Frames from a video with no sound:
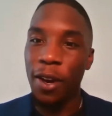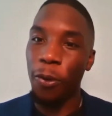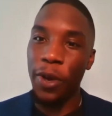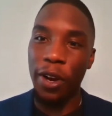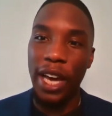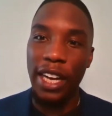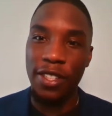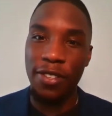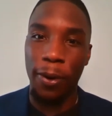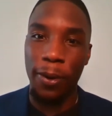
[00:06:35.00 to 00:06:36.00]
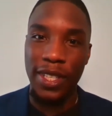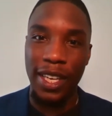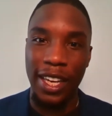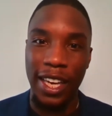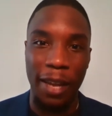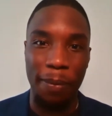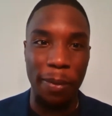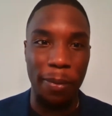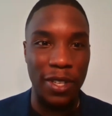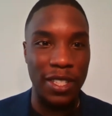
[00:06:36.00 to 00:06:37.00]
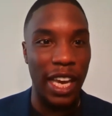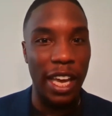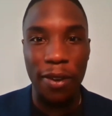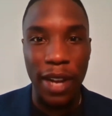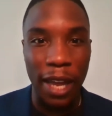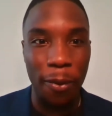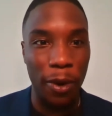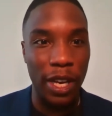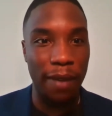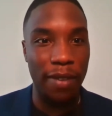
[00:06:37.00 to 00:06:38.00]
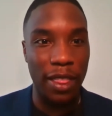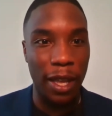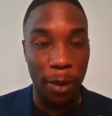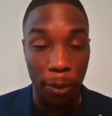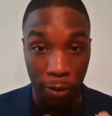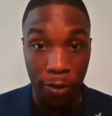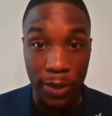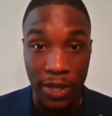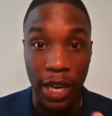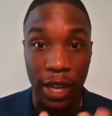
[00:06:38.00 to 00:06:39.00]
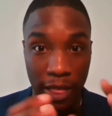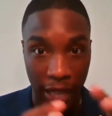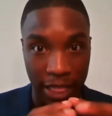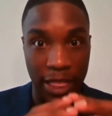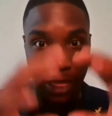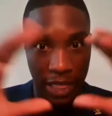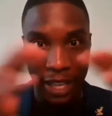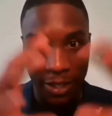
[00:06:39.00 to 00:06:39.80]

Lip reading: we are not just focusing on getting people just internet, we're giving them, and we're focusing on like that